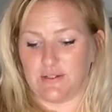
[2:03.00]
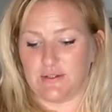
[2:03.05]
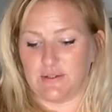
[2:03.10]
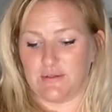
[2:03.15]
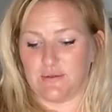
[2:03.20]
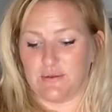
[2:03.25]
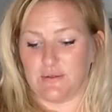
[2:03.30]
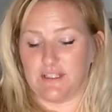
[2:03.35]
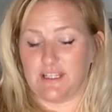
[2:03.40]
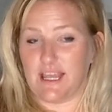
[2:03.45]

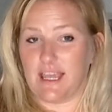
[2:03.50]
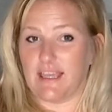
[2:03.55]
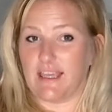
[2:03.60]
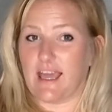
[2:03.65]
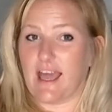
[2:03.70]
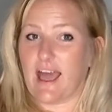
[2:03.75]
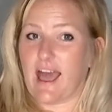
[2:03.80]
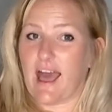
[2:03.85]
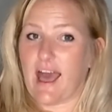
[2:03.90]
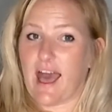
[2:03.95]
to take
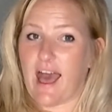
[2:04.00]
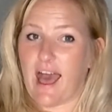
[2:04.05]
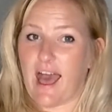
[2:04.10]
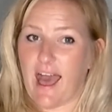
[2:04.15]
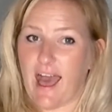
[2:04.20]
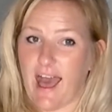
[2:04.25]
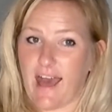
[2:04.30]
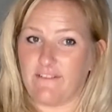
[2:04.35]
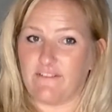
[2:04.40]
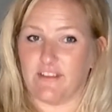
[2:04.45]
a
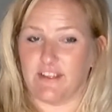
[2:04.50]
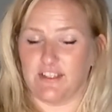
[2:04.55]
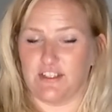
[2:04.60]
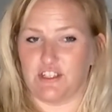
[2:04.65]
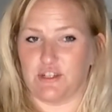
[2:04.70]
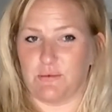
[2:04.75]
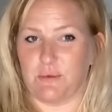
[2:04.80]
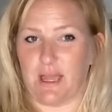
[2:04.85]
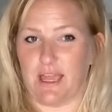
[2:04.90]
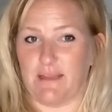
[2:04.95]
1/2
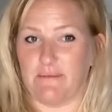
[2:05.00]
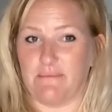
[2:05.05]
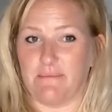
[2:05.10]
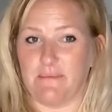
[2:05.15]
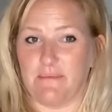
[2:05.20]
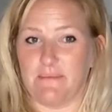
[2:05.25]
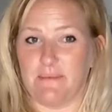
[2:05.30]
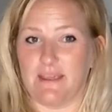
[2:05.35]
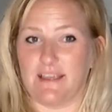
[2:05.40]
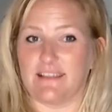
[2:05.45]
inch away
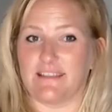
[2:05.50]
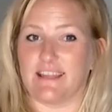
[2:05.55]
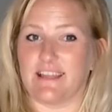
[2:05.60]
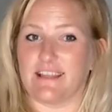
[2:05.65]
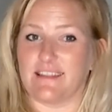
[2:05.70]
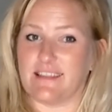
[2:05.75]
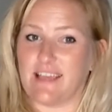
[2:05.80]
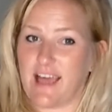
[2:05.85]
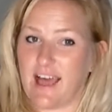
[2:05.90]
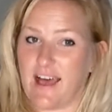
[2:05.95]
because
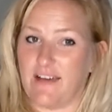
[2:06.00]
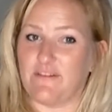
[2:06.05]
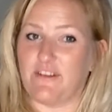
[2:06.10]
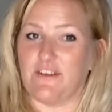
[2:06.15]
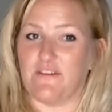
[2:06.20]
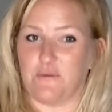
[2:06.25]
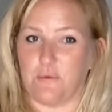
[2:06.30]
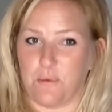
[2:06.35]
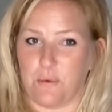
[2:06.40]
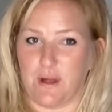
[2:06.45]
that's half
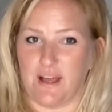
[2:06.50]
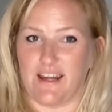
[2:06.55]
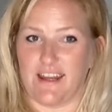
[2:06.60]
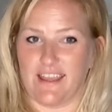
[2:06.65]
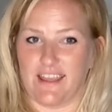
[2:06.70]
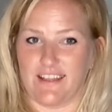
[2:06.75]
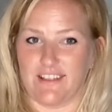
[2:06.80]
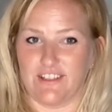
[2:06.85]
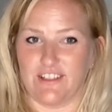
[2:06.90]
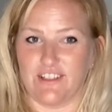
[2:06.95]
of 1
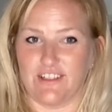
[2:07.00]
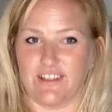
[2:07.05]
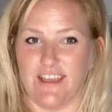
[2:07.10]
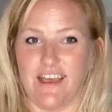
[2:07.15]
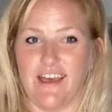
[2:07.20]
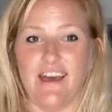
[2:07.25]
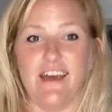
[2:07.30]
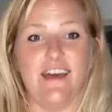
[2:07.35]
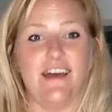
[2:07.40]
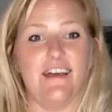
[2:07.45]
inch.
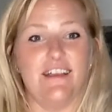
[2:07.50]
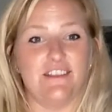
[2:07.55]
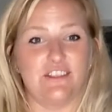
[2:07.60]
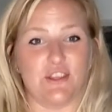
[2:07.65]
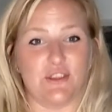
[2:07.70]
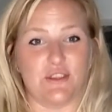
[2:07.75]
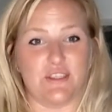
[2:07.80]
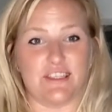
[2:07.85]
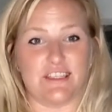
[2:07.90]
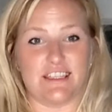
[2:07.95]

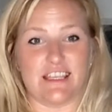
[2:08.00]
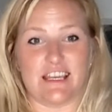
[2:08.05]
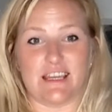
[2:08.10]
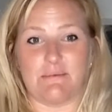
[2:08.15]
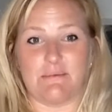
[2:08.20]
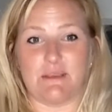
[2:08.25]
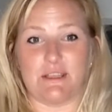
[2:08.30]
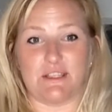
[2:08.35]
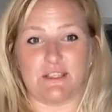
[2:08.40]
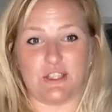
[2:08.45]
So this is going
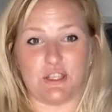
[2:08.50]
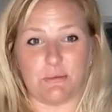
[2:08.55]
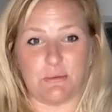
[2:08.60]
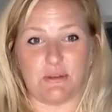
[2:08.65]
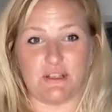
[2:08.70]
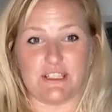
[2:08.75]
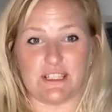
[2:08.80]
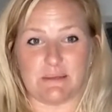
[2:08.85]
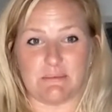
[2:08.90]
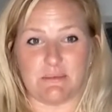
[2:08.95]
to be
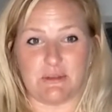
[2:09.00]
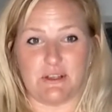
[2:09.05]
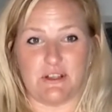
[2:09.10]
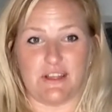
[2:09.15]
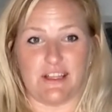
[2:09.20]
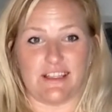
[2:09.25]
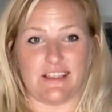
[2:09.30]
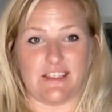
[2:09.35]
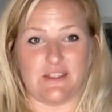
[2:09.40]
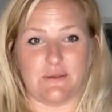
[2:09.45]
super simple.
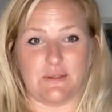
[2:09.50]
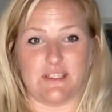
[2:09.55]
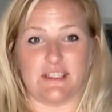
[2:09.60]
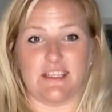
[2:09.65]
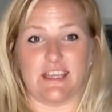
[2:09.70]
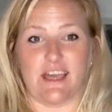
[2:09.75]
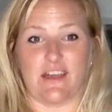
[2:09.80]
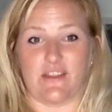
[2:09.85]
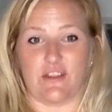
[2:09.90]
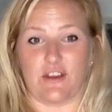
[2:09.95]
Let's do it
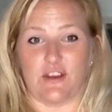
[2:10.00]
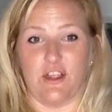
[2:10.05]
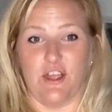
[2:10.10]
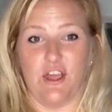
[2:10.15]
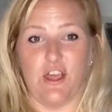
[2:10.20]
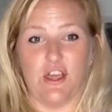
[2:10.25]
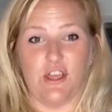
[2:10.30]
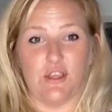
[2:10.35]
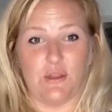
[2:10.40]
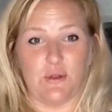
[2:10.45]
together.
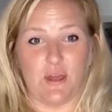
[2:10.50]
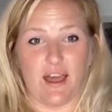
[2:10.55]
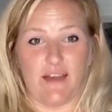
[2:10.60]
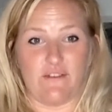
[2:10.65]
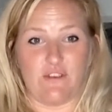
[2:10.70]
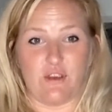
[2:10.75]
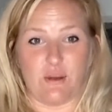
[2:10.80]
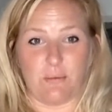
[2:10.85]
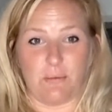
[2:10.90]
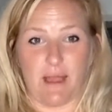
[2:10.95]
You
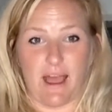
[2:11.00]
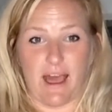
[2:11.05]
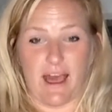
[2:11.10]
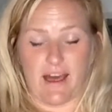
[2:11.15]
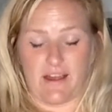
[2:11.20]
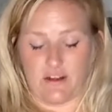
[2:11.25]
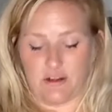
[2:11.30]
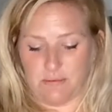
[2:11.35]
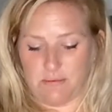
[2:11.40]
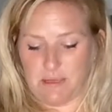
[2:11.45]
have your
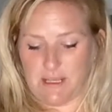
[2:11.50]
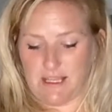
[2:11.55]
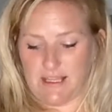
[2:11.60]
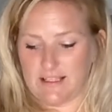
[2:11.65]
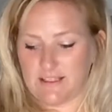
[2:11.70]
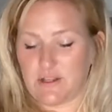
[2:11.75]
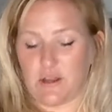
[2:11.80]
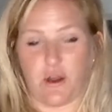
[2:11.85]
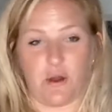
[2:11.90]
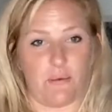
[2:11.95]
pattern
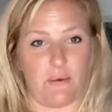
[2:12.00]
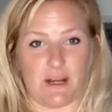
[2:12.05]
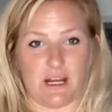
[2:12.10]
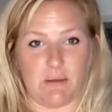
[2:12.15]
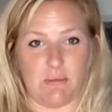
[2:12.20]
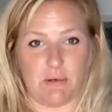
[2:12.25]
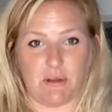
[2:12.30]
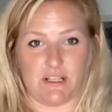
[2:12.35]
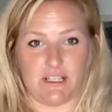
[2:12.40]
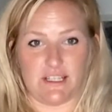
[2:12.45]
piece
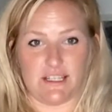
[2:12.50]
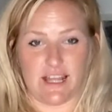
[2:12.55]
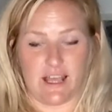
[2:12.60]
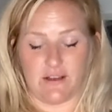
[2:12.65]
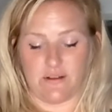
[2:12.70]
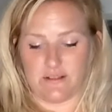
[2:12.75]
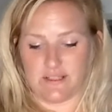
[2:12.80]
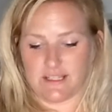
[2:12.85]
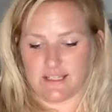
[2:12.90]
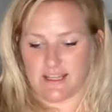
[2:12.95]
already printed
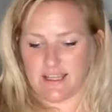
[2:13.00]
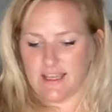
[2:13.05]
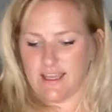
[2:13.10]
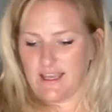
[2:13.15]
out,